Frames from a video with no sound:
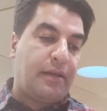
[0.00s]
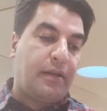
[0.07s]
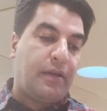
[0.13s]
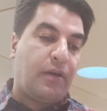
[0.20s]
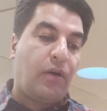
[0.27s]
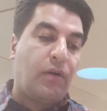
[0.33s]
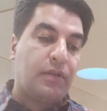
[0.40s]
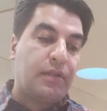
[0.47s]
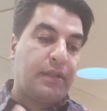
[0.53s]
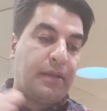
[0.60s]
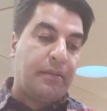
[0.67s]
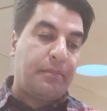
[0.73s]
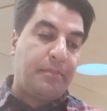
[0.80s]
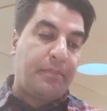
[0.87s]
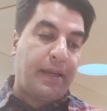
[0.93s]
uh, all
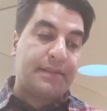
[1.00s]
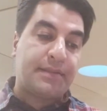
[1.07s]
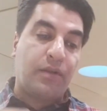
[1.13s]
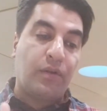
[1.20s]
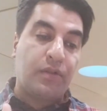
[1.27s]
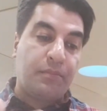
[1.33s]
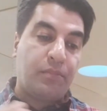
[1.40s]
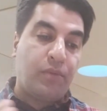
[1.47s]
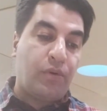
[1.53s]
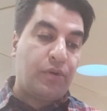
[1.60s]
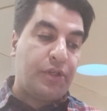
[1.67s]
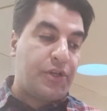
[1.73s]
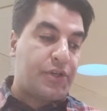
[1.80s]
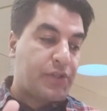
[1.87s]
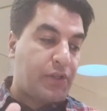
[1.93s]
the past all the
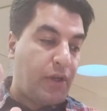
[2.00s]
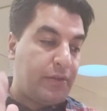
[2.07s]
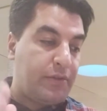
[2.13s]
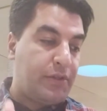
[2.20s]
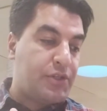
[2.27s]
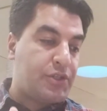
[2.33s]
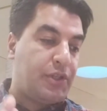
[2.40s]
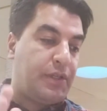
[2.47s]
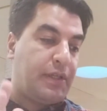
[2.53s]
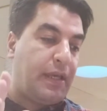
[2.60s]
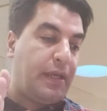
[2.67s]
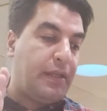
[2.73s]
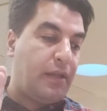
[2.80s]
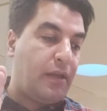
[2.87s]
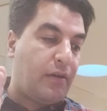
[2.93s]
borders condition
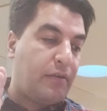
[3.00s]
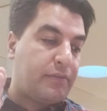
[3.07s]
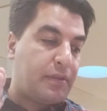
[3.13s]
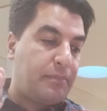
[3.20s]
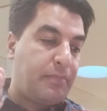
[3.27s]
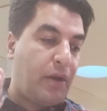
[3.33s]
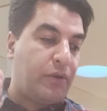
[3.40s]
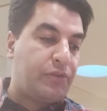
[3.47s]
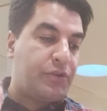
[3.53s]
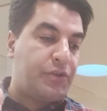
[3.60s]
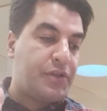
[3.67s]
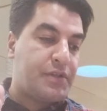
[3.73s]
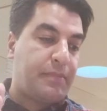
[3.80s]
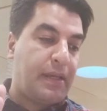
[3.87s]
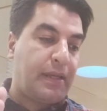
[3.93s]
any of the
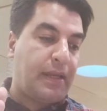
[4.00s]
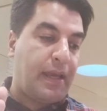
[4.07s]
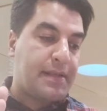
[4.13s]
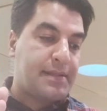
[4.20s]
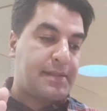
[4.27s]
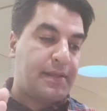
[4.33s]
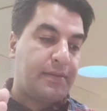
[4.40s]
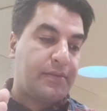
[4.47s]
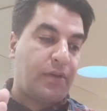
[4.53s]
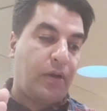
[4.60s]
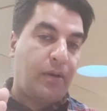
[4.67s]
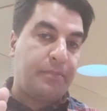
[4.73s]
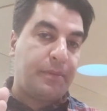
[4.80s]
boundaries man has set up